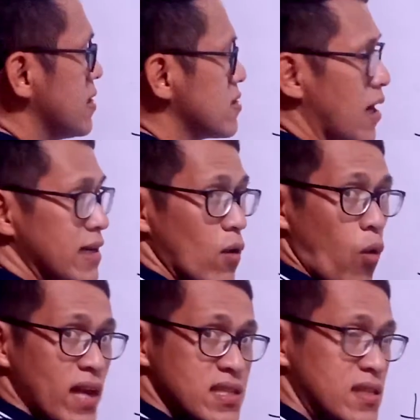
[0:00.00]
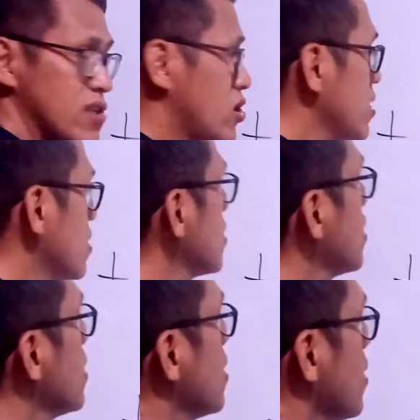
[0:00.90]
these are the ones digit,
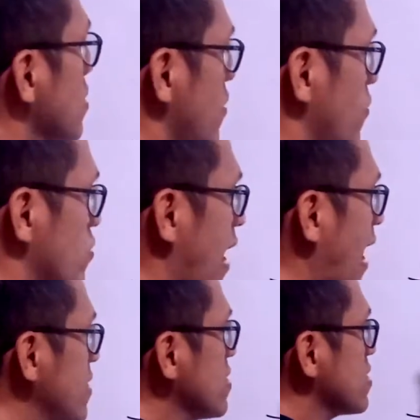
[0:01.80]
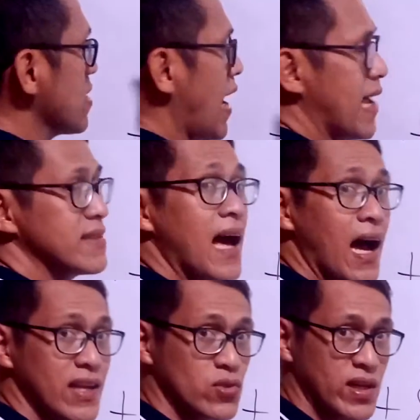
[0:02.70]
tens, and the
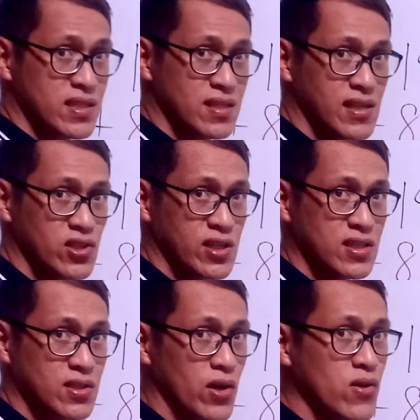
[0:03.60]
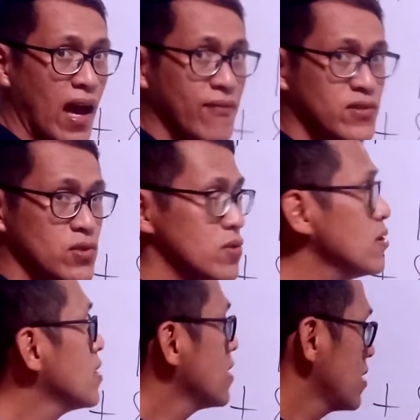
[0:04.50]
hundreds digits. So you have to
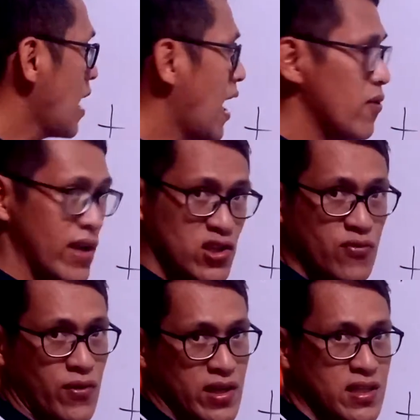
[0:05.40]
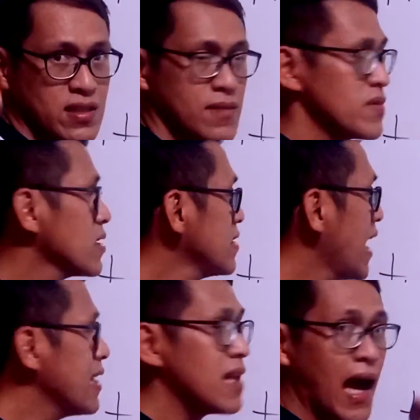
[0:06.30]
arrange first.
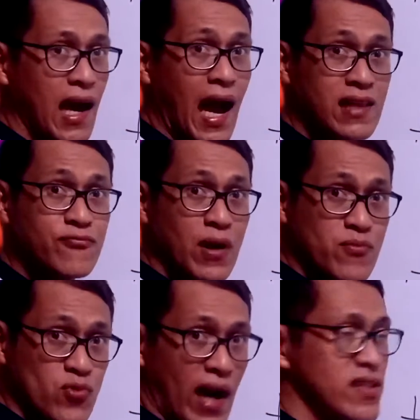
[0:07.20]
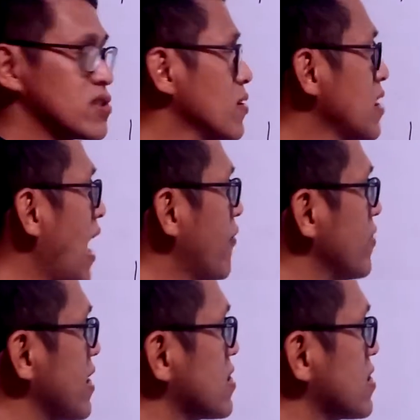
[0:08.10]
Then add from right to left. Let's